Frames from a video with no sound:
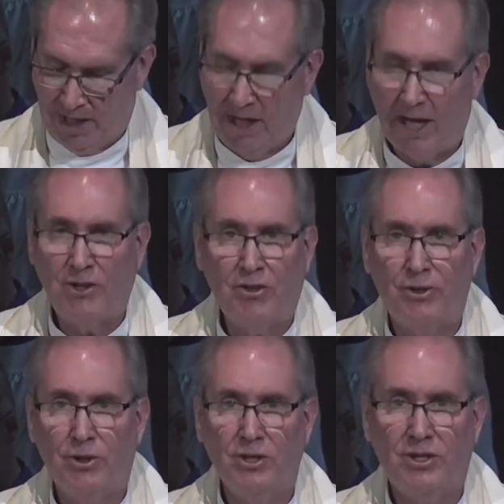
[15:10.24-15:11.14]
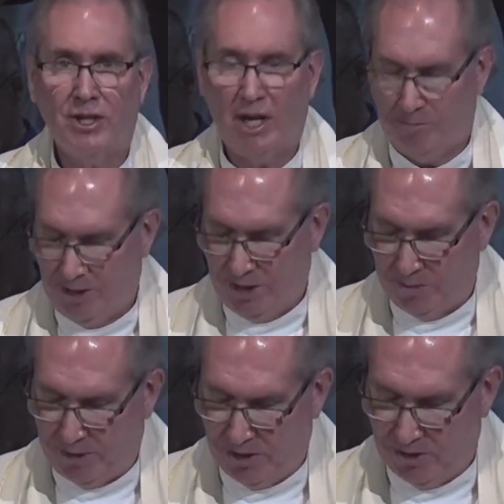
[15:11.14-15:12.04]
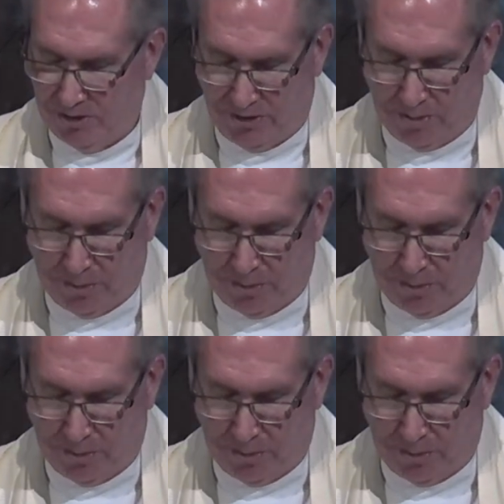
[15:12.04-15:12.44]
And a third time he appeared to them